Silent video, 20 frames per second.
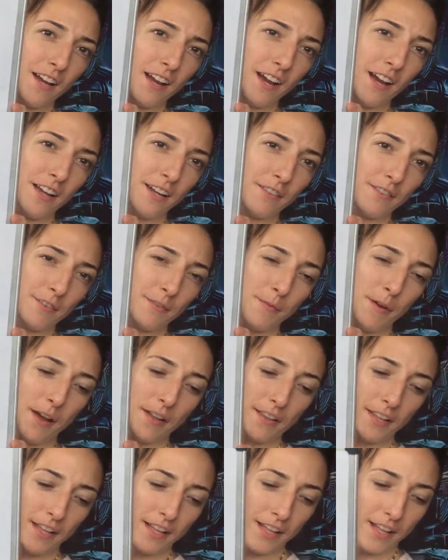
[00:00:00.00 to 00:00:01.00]
Anava
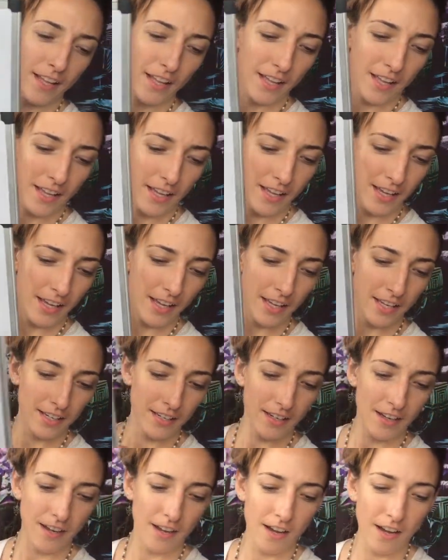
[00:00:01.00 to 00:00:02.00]
Mala.
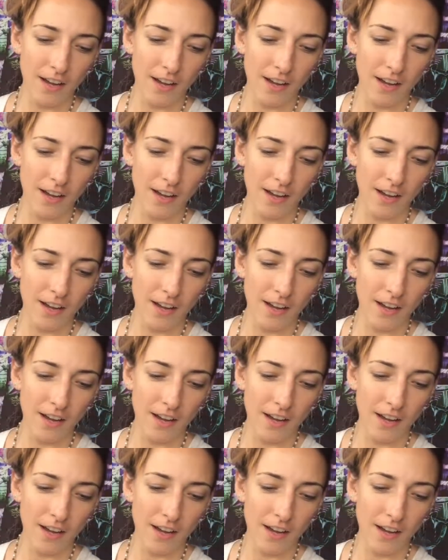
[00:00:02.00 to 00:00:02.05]
And